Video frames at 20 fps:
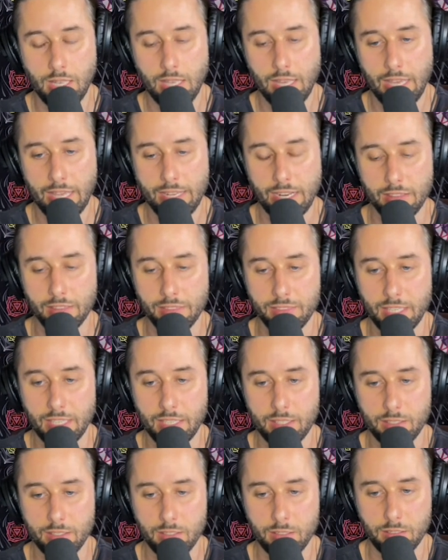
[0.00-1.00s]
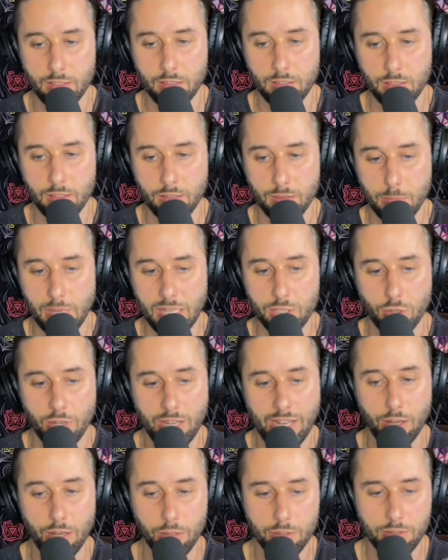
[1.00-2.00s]
And I think mental
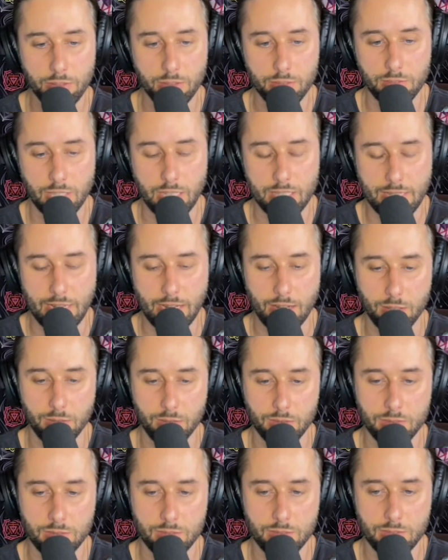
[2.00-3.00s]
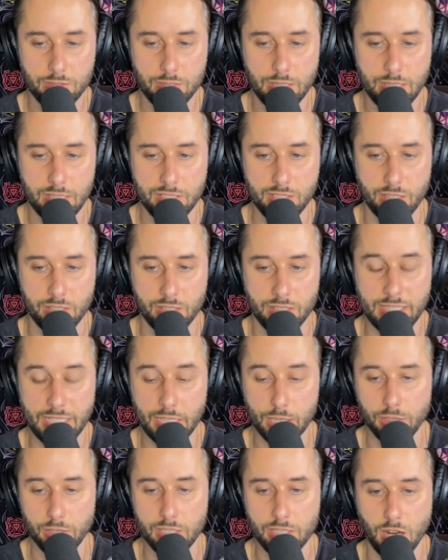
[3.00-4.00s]
health right now is not
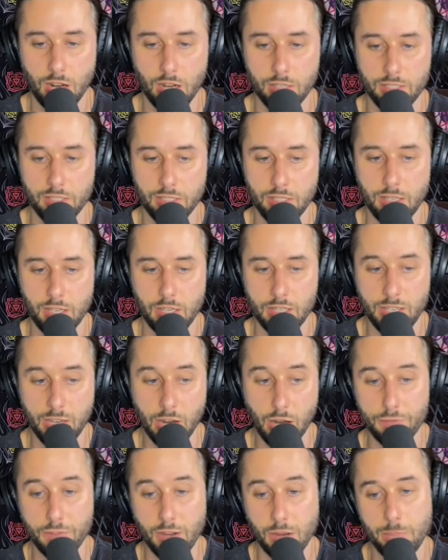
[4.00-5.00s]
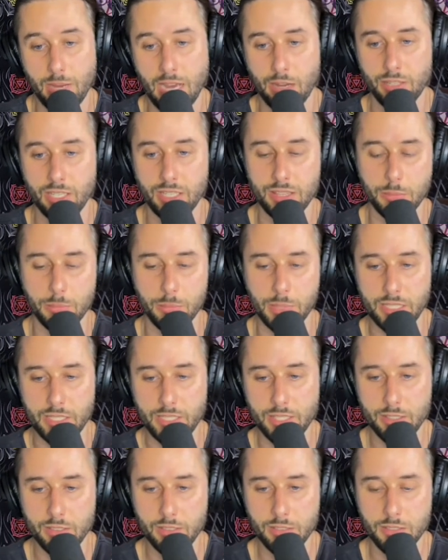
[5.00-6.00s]
nearly talked enough about in the
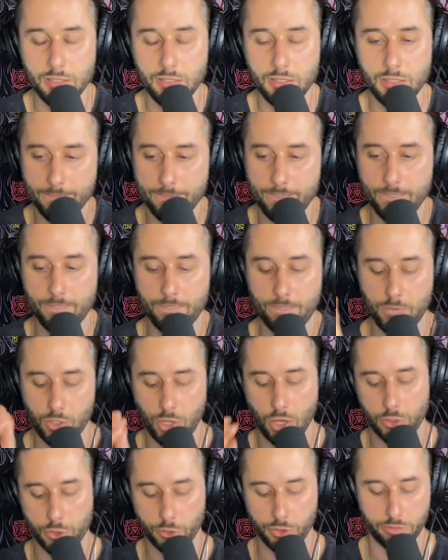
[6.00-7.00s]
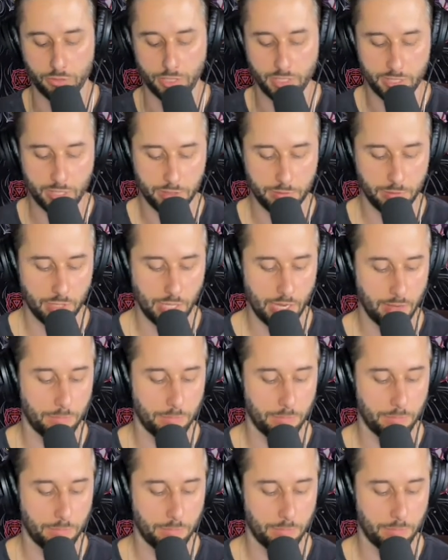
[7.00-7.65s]
media. There's all sorts of reasons for that,